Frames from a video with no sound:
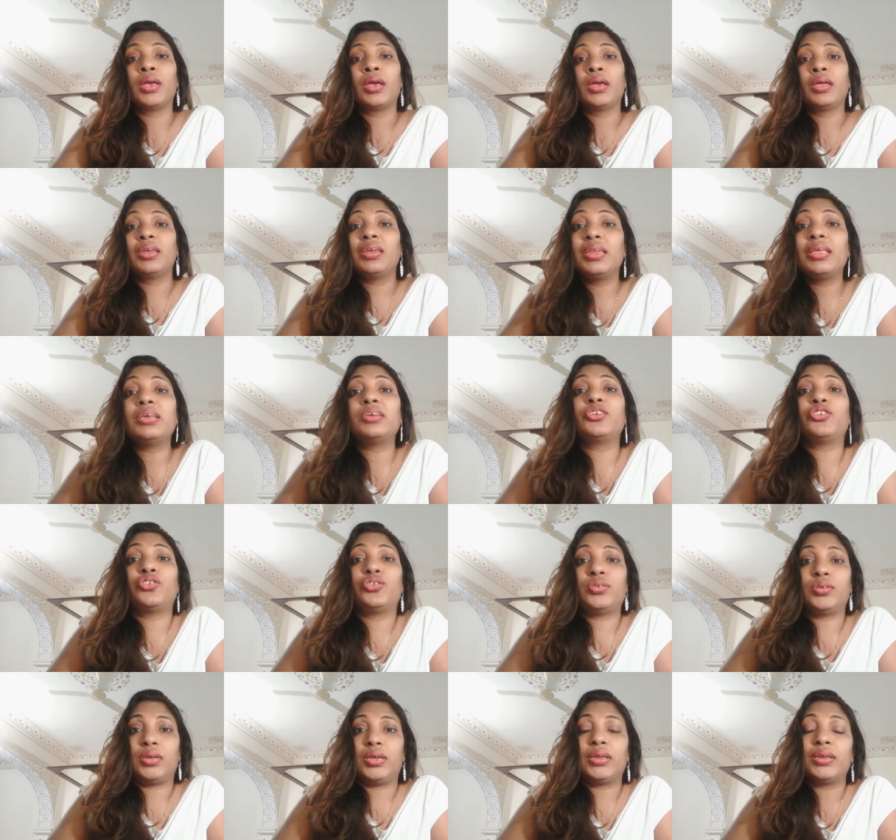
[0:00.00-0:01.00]

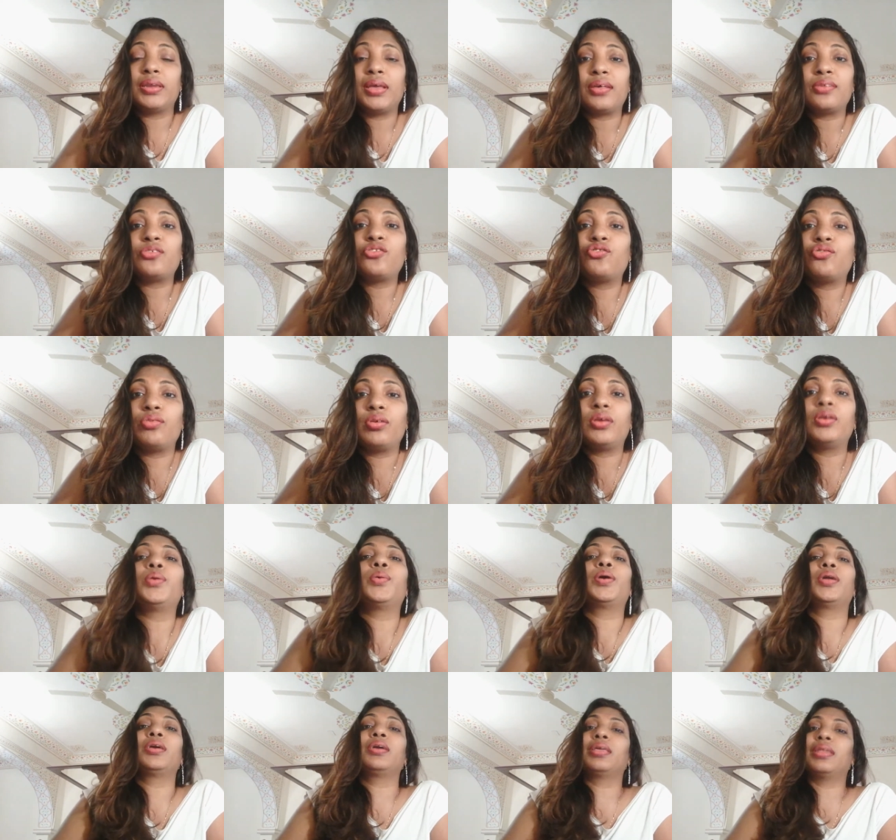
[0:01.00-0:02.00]
niche industry you
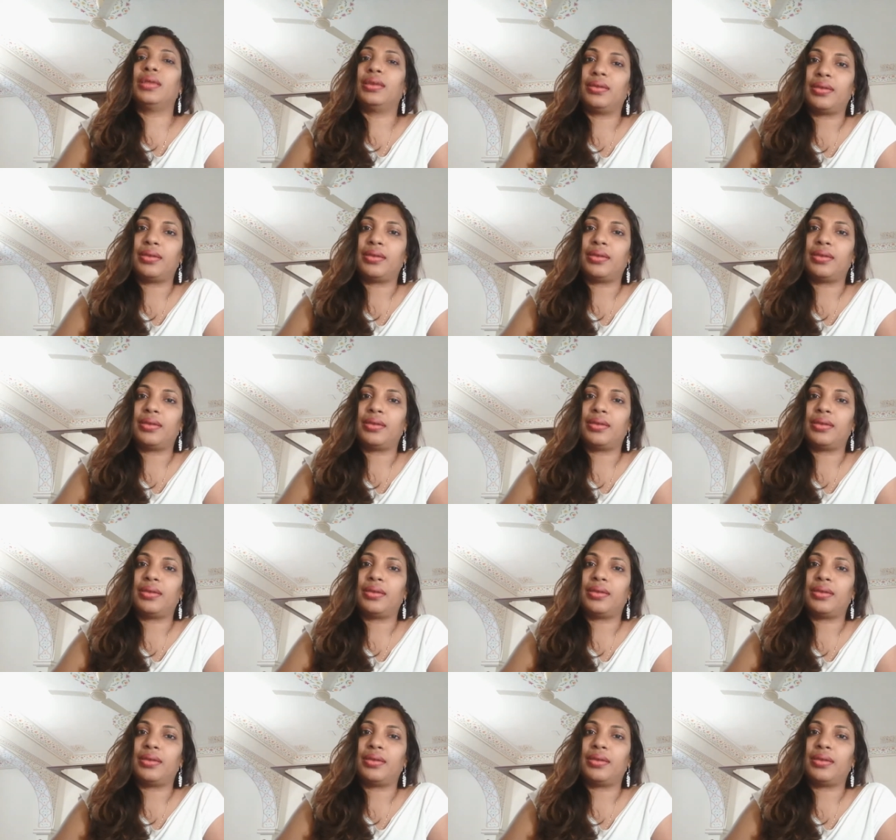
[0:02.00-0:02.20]
are great